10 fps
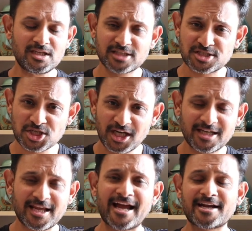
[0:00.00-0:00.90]
The
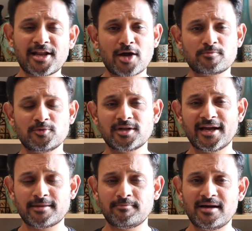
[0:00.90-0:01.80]
child had an output,
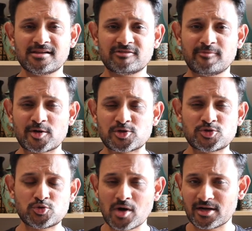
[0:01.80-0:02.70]
had a pulse of
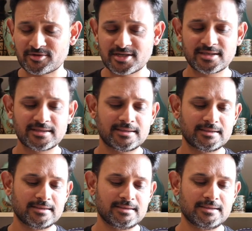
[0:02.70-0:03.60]
about 200
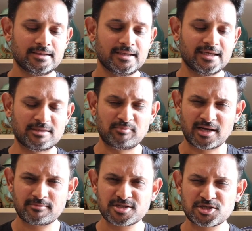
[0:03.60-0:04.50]
and the
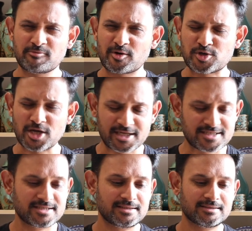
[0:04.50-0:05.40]
blood pressure about
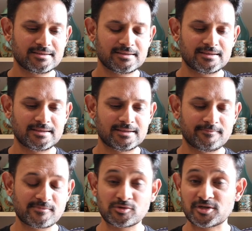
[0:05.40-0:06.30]
90,
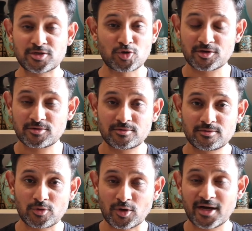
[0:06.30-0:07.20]
so did not
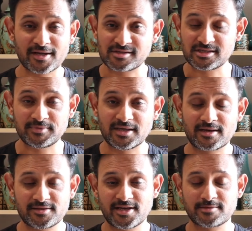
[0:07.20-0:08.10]
require a
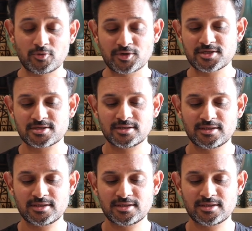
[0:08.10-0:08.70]
CPR at that point.